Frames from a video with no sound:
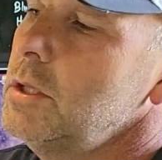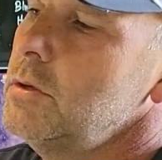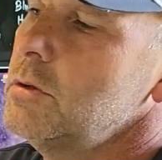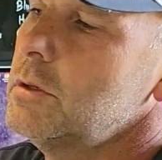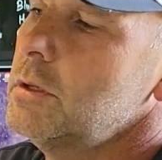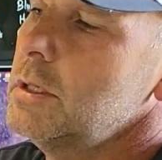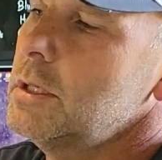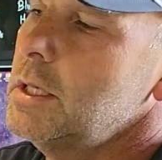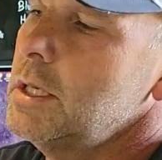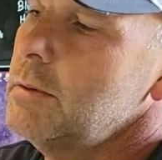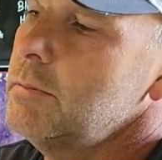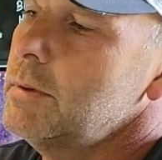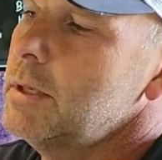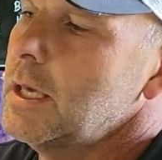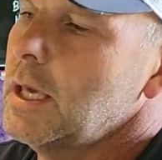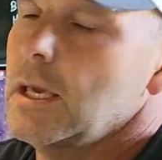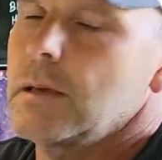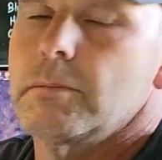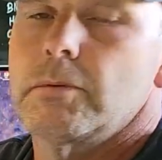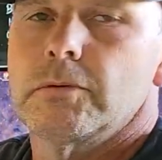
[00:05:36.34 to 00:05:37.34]
you can keep
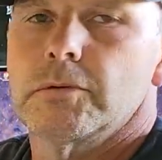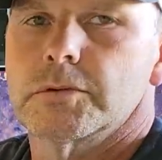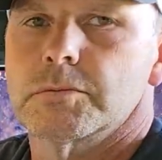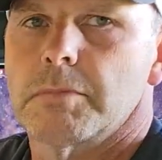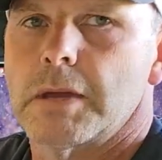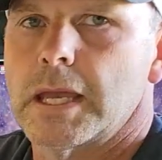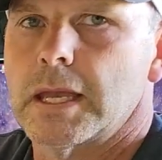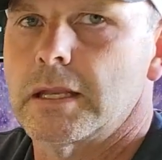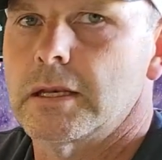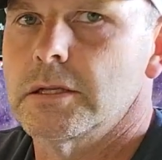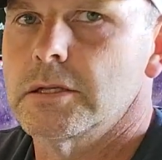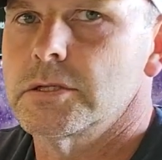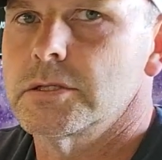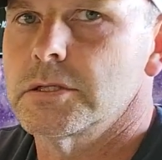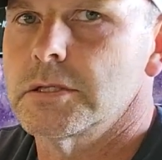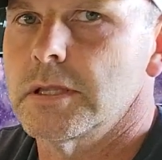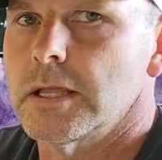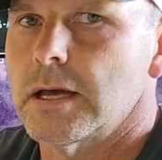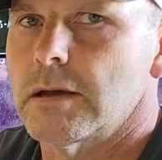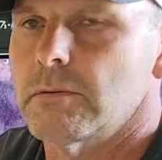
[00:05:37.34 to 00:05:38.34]
cables
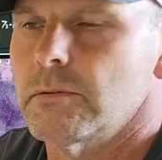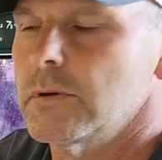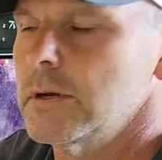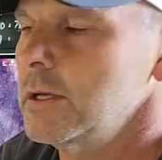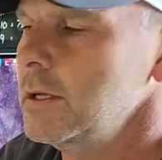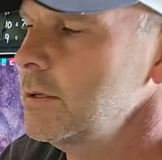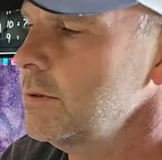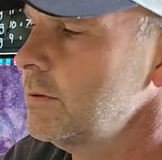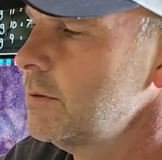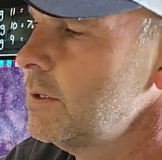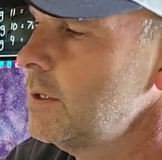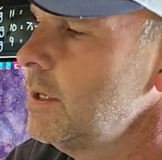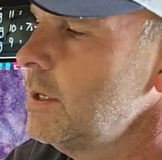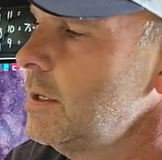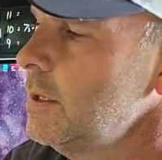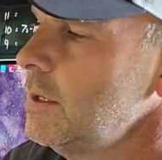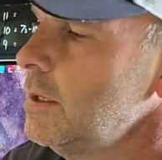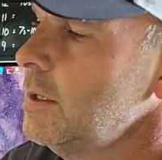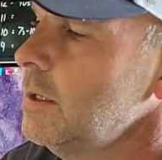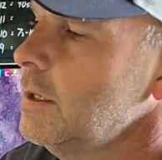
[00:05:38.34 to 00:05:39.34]
managed that way.
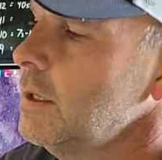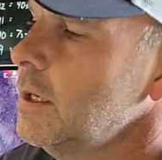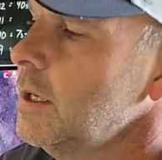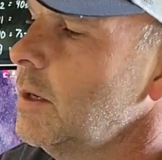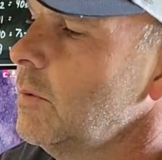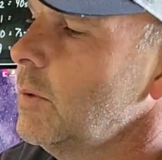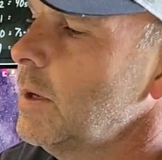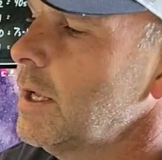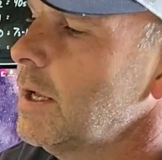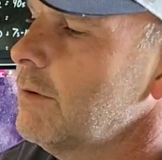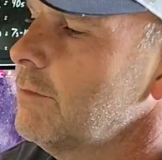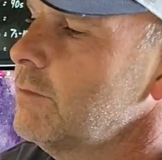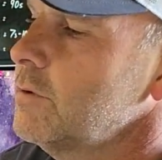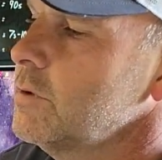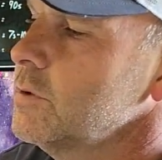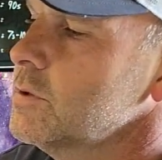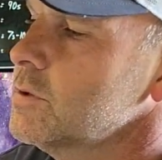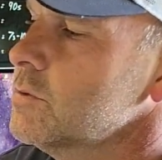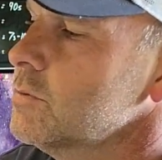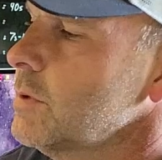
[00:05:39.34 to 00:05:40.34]
We have
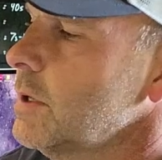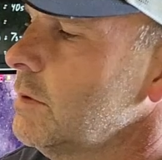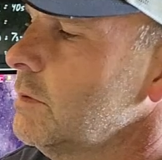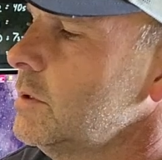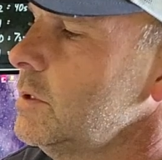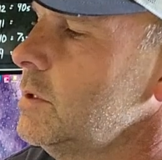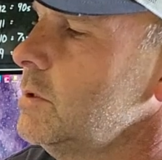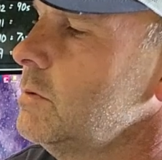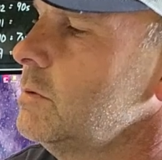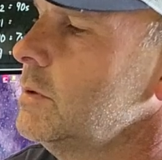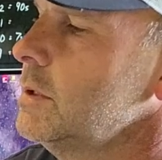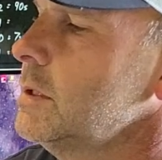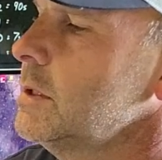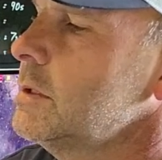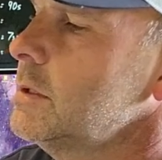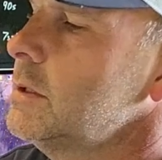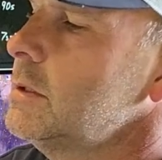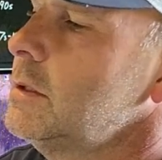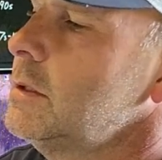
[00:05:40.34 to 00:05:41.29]
those throughout the unit.